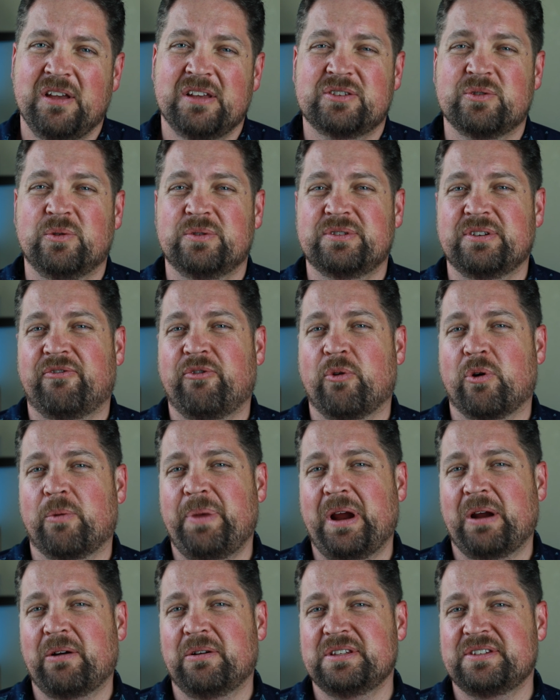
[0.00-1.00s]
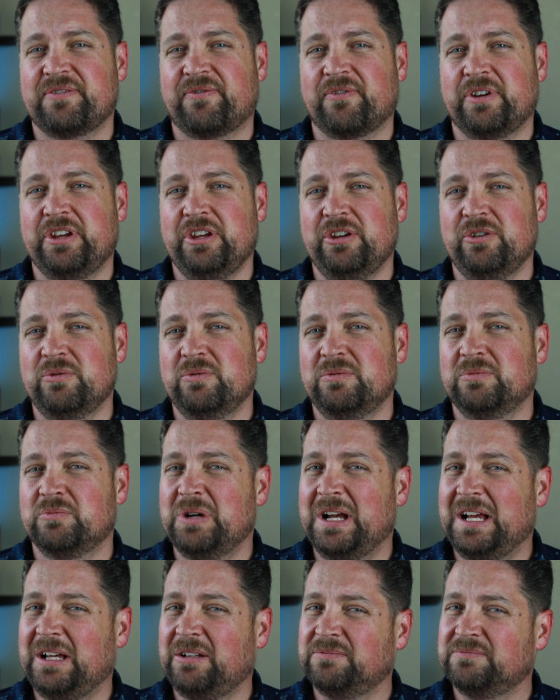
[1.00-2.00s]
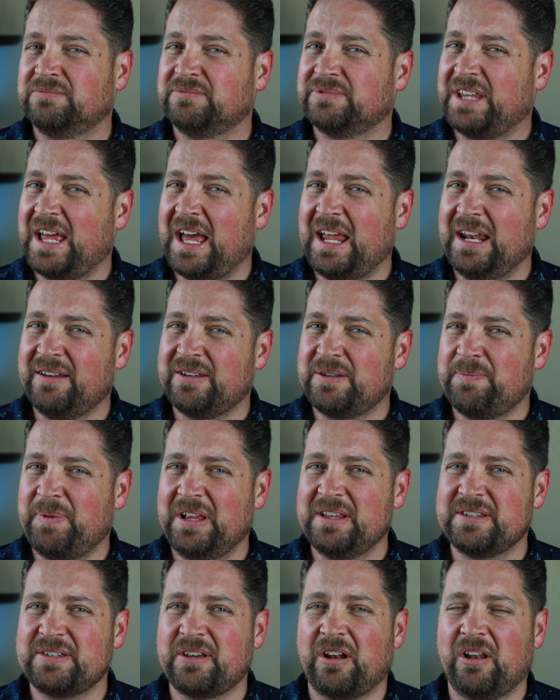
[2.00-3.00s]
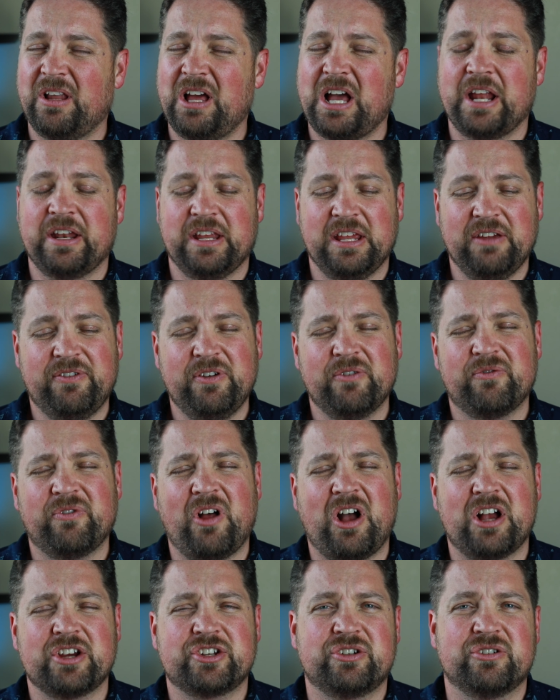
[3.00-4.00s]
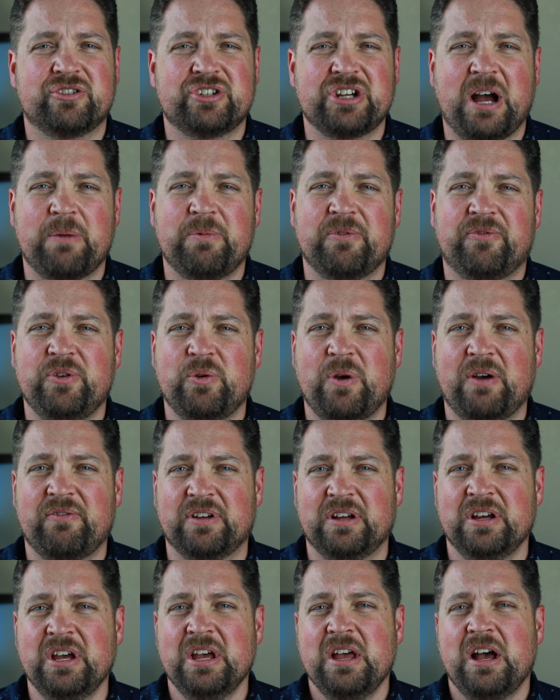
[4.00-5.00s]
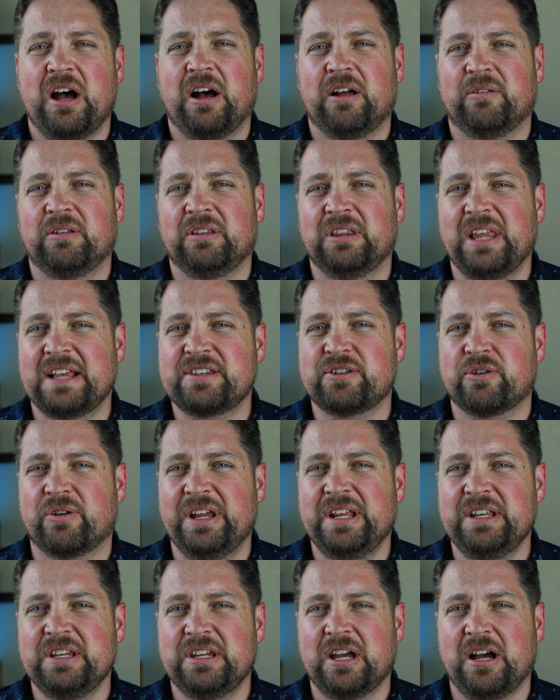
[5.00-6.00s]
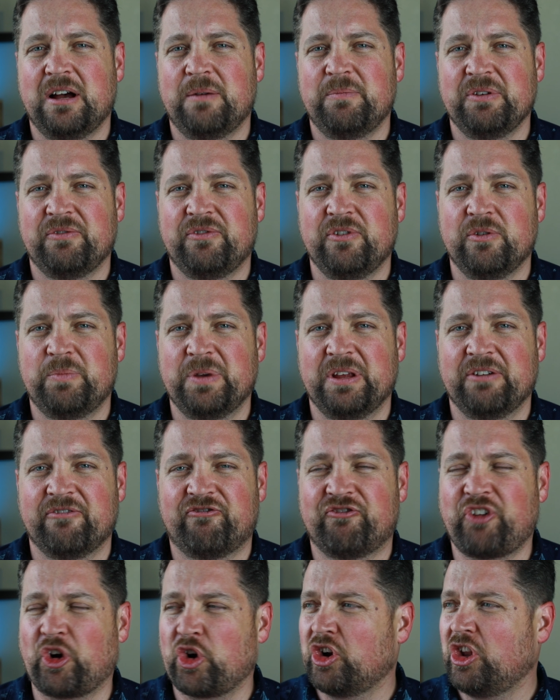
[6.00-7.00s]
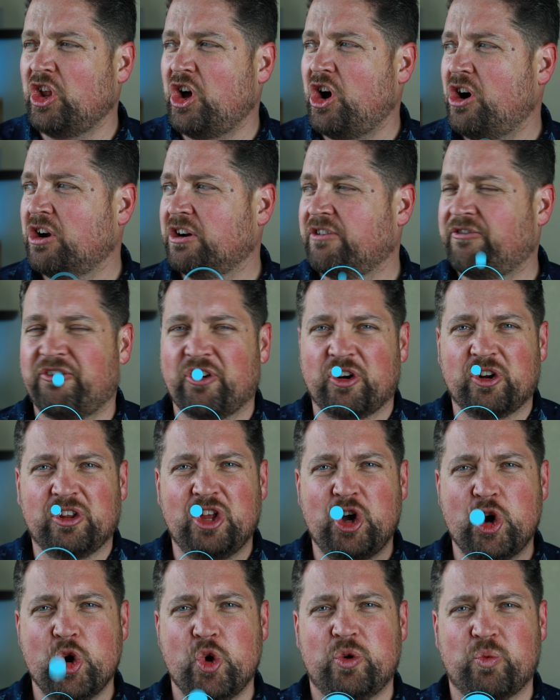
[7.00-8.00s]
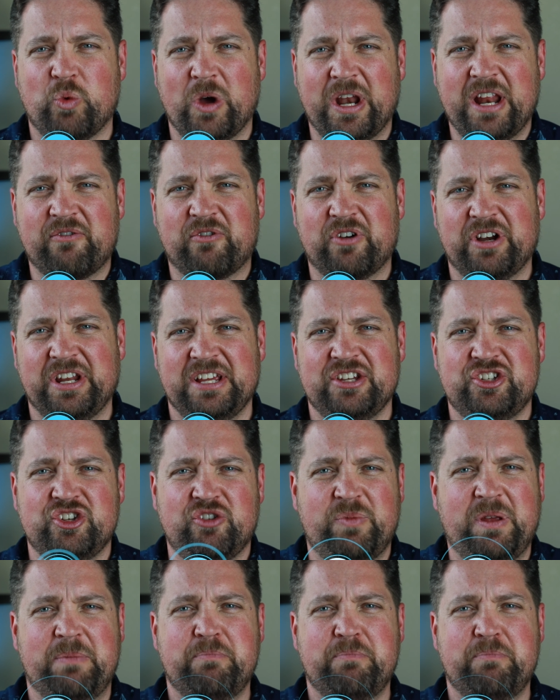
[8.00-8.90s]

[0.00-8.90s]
So is a forbearance for you? Well, that depends on a lot. If you've lost your job, if you have a lesser income, if you've been furloughed, whatever it is, you've